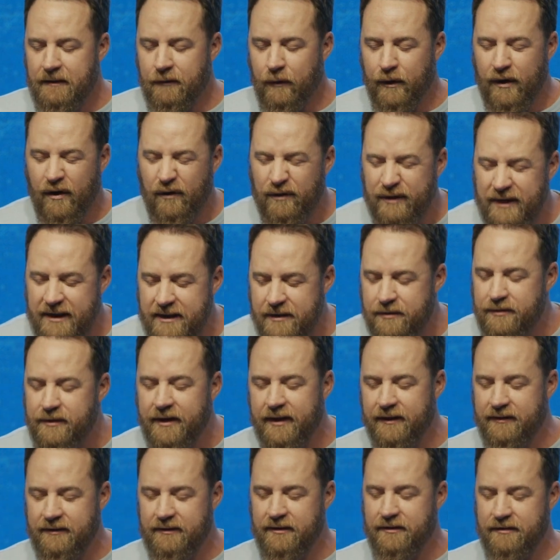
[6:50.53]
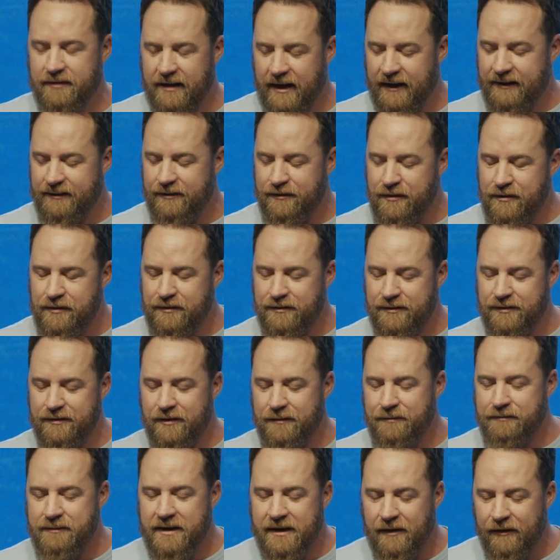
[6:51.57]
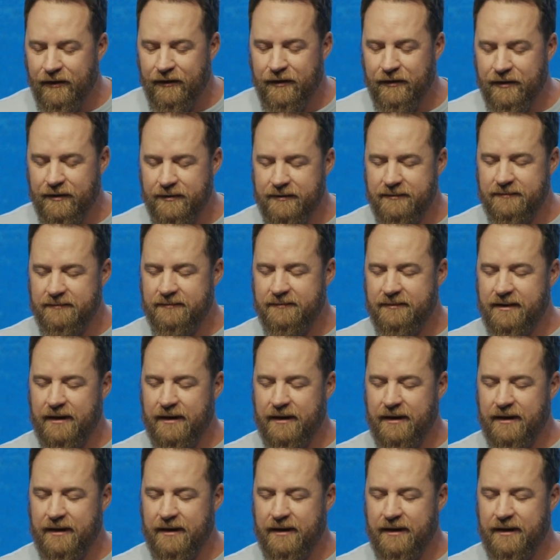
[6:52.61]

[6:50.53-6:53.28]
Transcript: what only you can do. God, do, do a miracle.